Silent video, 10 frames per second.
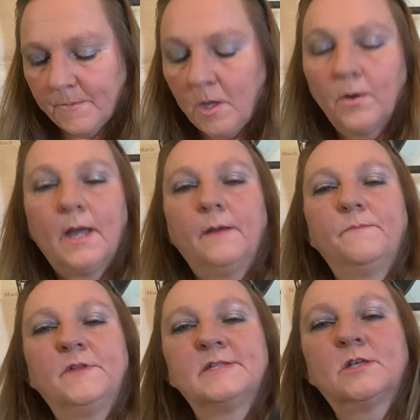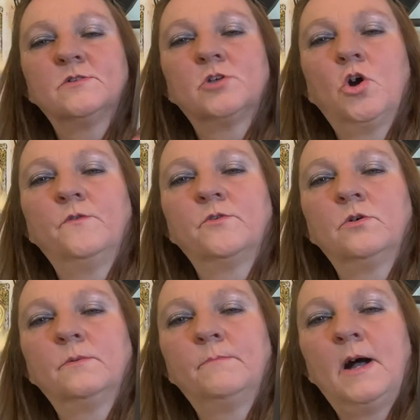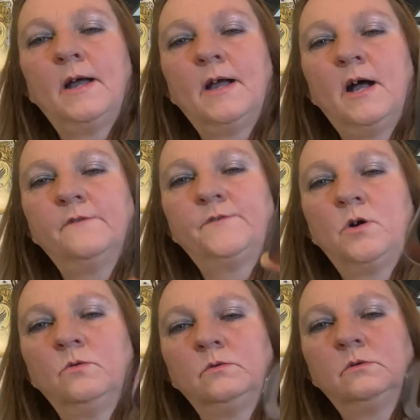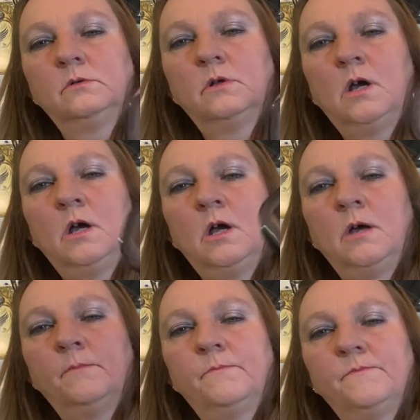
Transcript: okay this goes over my iphone um